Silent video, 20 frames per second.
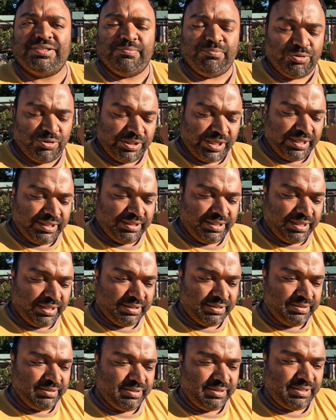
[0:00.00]
the Botanic
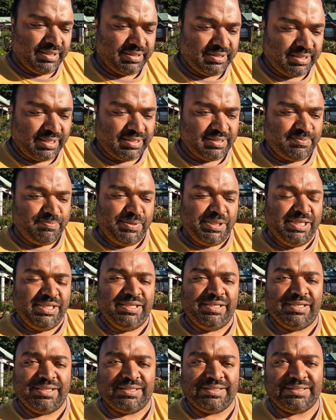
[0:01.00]
Gardens that has
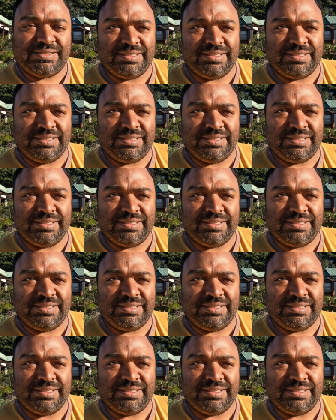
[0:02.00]
been here